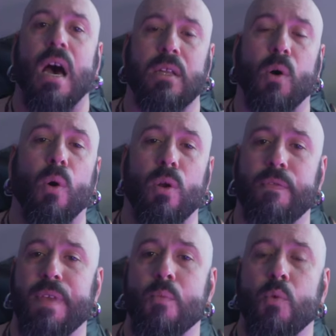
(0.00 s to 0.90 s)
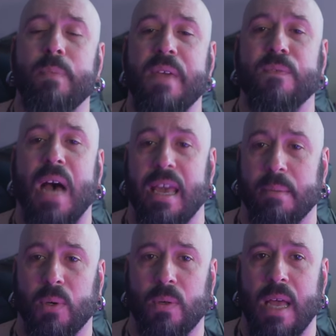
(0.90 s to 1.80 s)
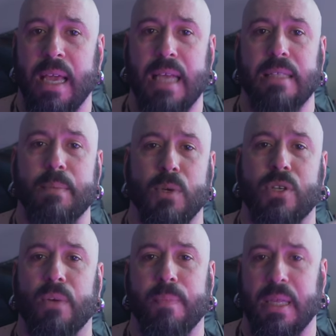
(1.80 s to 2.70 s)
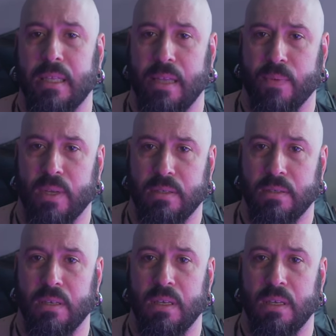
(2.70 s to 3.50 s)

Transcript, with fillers: and all of them would be viable against the most competitive ones.